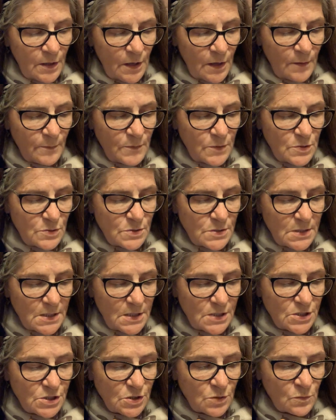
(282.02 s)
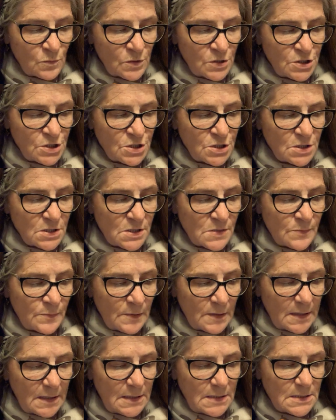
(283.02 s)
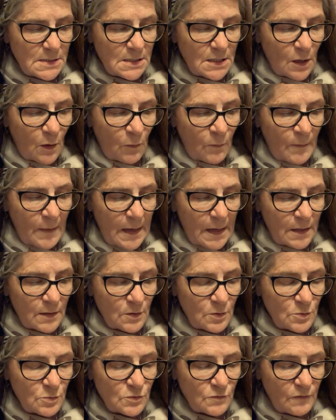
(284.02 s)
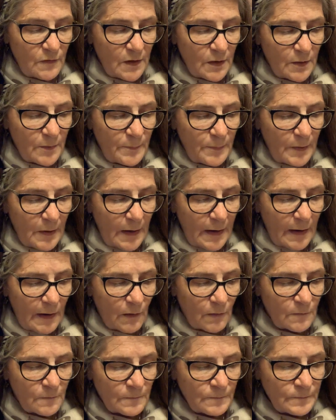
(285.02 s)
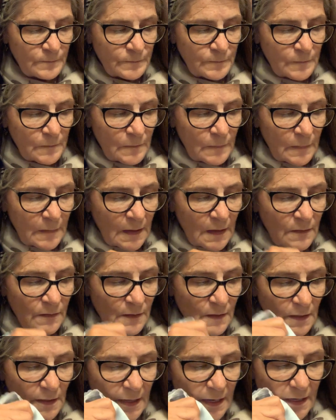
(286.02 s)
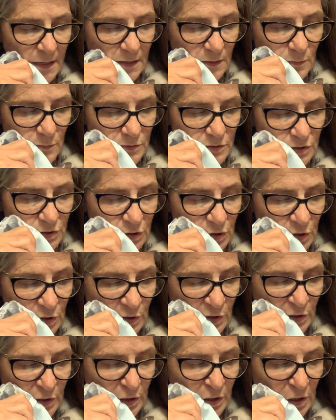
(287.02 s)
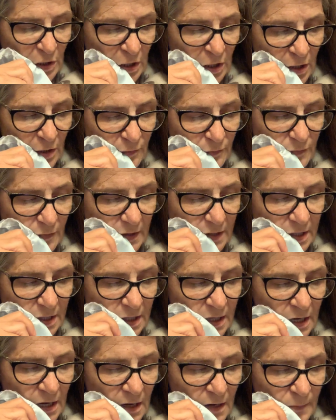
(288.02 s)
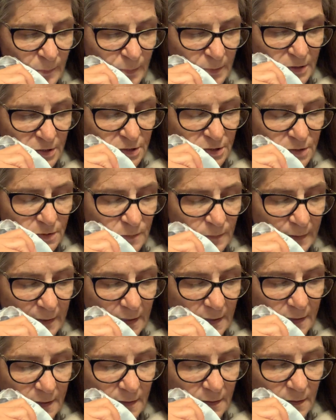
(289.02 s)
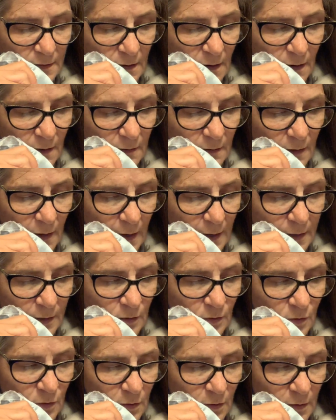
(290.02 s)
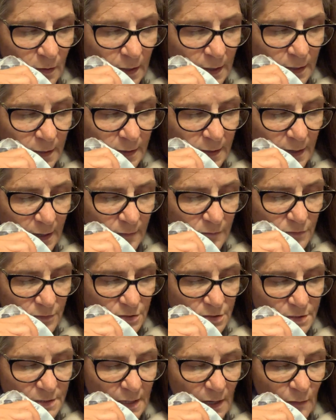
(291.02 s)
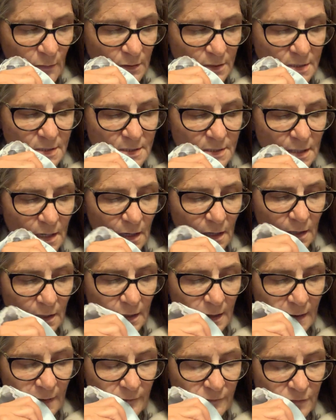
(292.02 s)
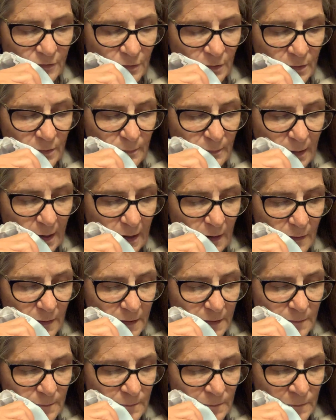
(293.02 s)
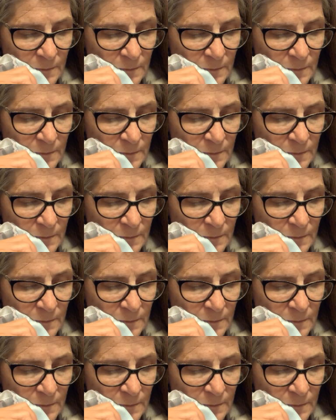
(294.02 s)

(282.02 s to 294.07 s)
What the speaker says: a musician, which displeased the old man, who's very proud. The lady was good and lovely and accomplished, but he did not like her and never saw his son after he married.